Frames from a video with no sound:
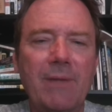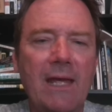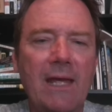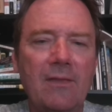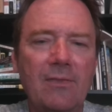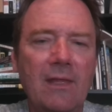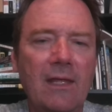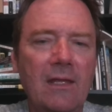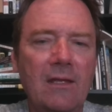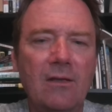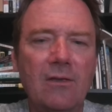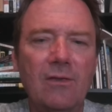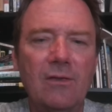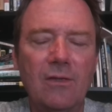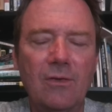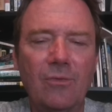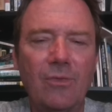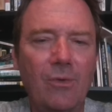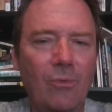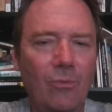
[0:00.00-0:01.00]
back then,
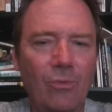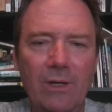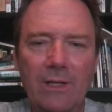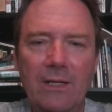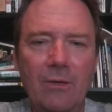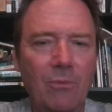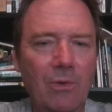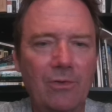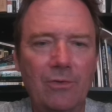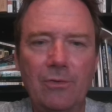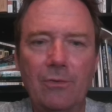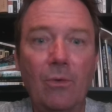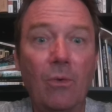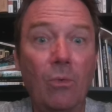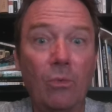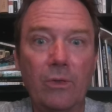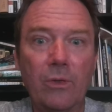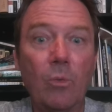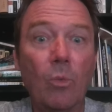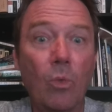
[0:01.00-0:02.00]
there really was
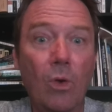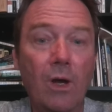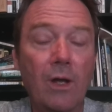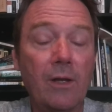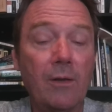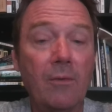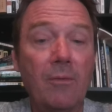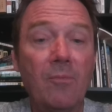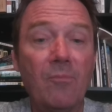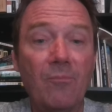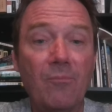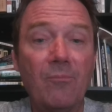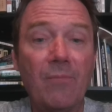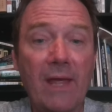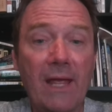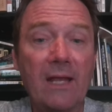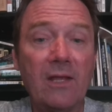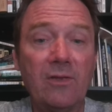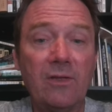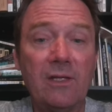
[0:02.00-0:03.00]
only one
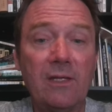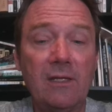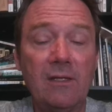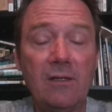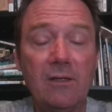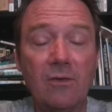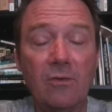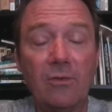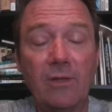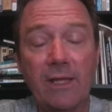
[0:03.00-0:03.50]
magazine.